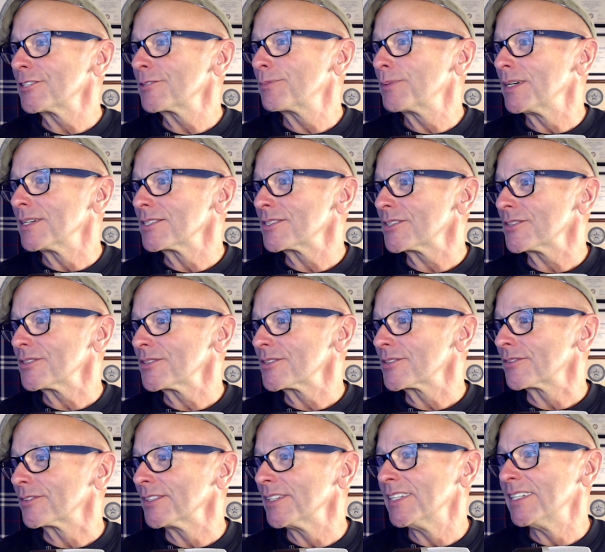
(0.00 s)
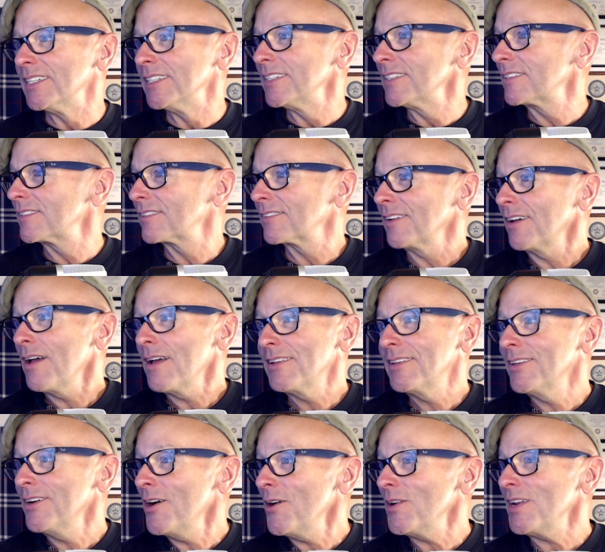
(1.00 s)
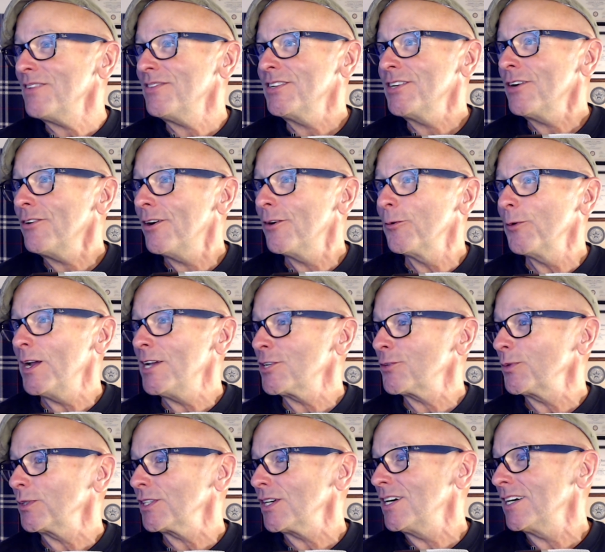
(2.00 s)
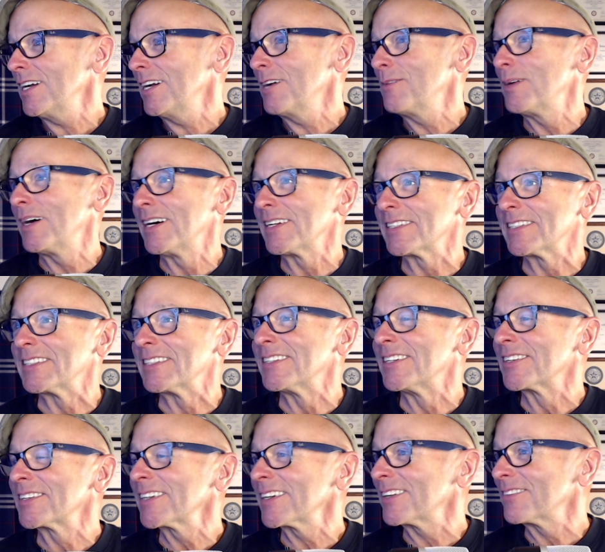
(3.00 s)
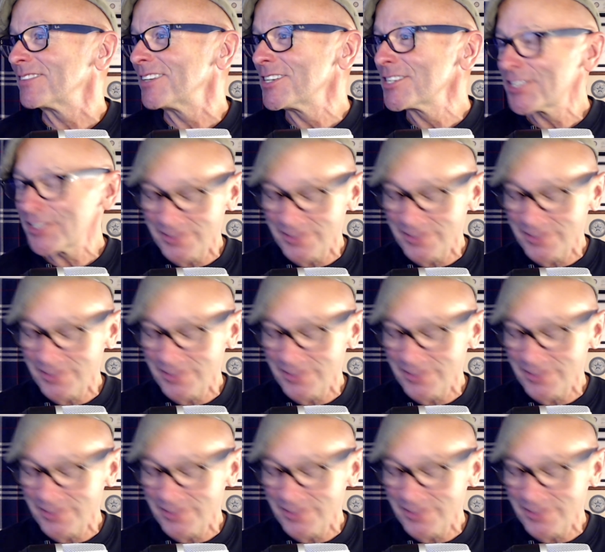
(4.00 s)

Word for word: puzzles race. I don't even know what race we're talking about here. Okay, most